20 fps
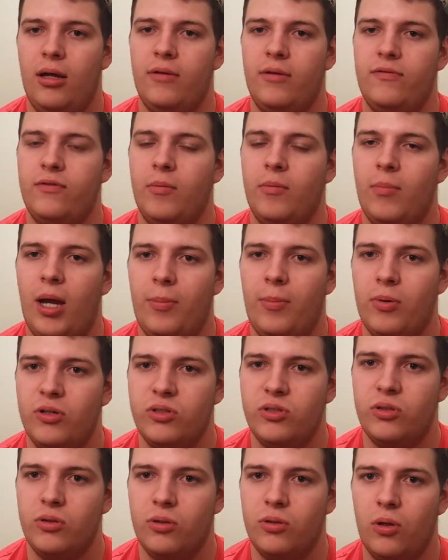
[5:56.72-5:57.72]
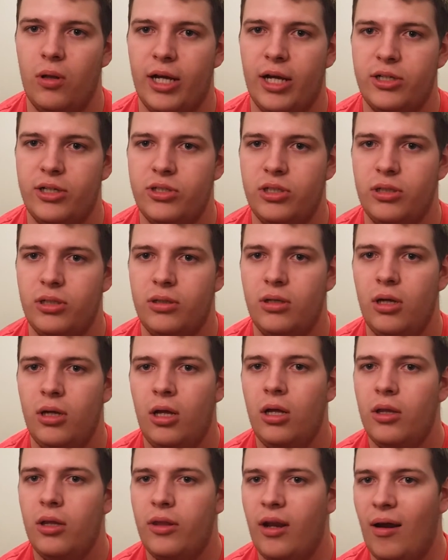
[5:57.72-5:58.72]
from my personal collection
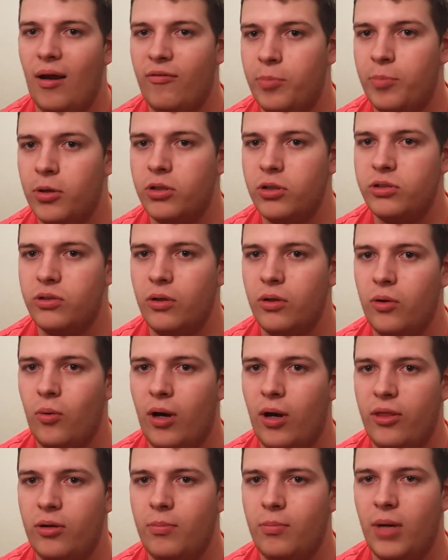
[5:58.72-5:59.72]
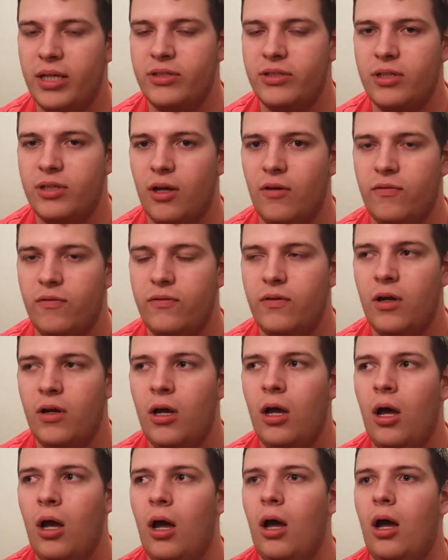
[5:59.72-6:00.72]
that I've personally weathered myself,
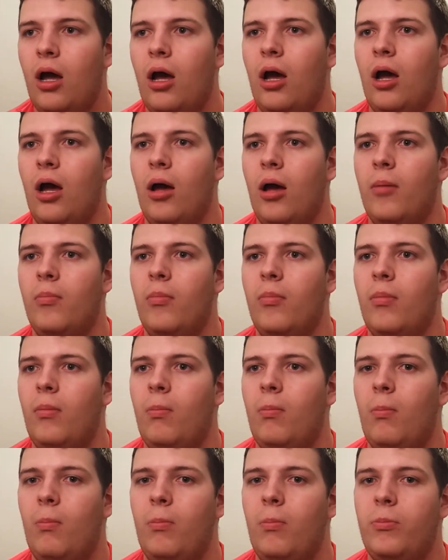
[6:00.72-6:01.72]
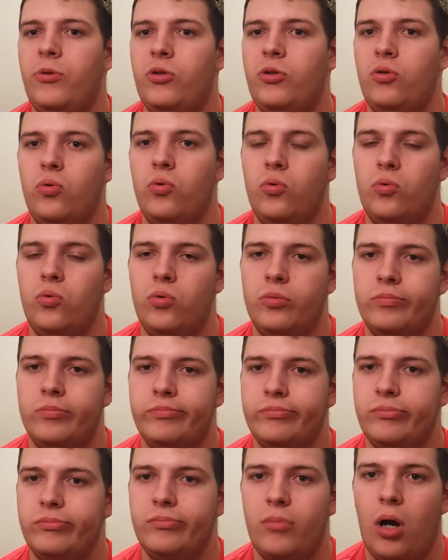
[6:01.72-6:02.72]
to
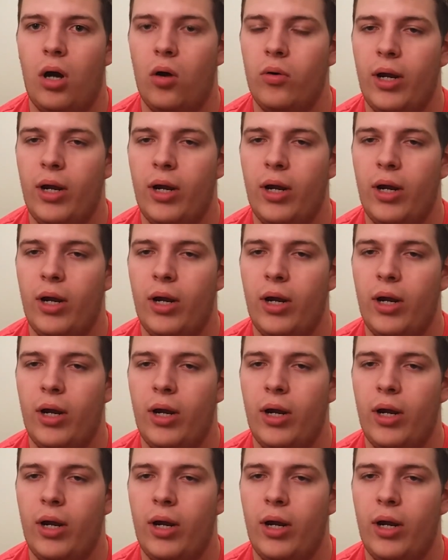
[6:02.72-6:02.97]
a